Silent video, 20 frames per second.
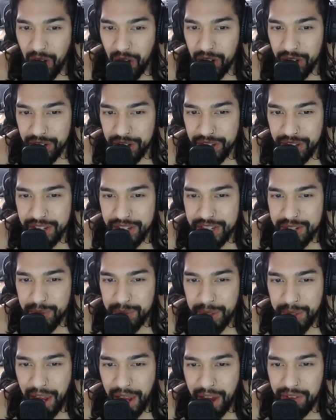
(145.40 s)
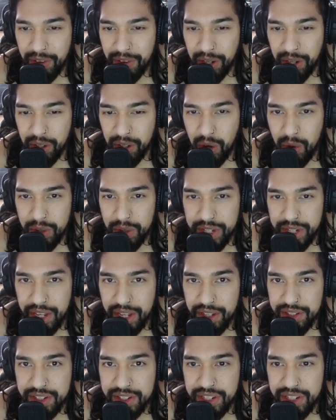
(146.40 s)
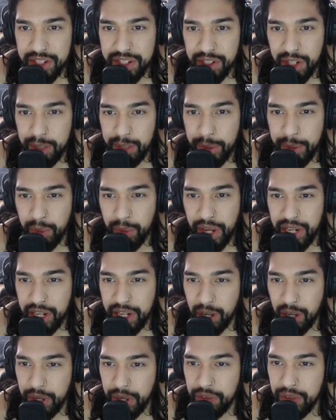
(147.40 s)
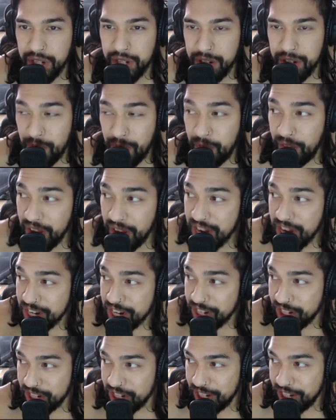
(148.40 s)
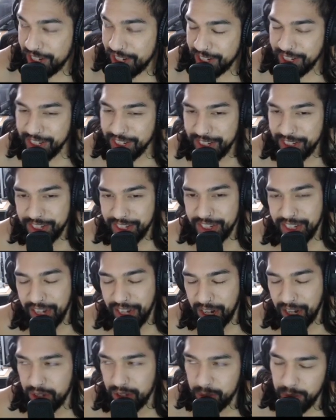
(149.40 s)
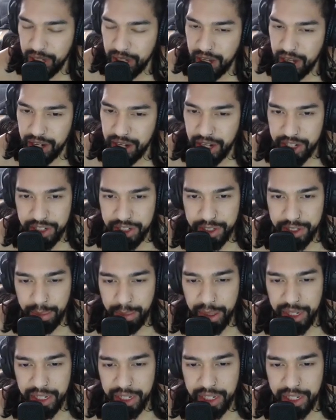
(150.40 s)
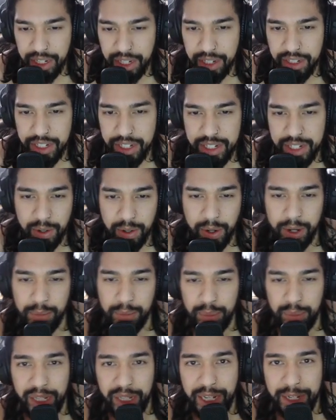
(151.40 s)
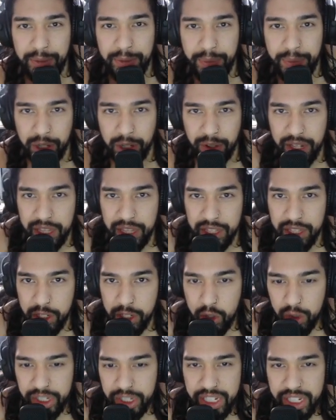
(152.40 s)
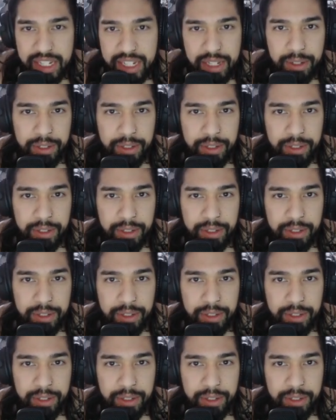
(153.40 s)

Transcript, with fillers: look at this. We have our hotels. Things are going to be ready. Are we ever going to finish? I don't think we can actually, but uh, let's go ahead and play. We are in the Ulix.